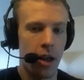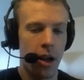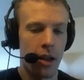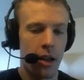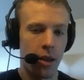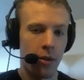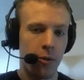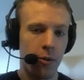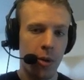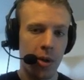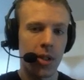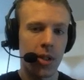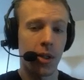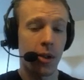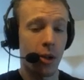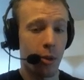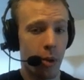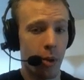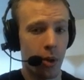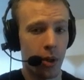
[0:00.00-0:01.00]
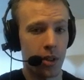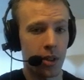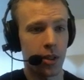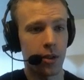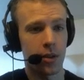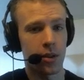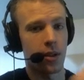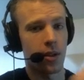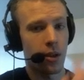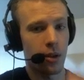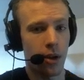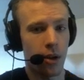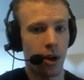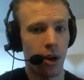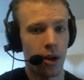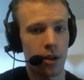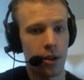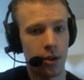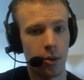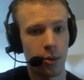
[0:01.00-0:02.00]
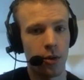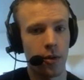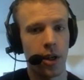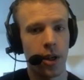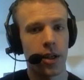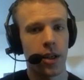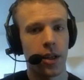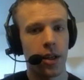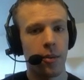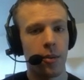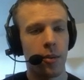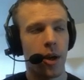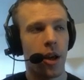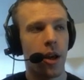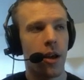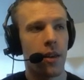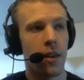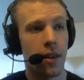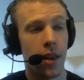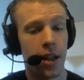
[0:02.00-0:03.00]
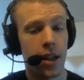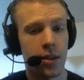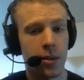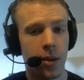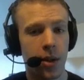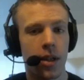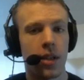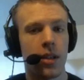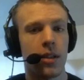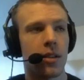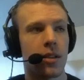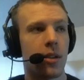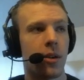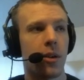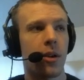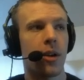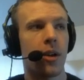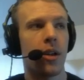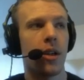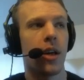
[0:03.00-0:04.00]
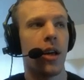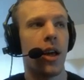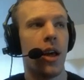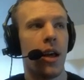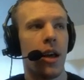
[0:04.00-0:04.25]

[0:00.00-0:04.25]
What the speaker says: and then forcing your opponent to use another card to remove on him, that's why he's so good.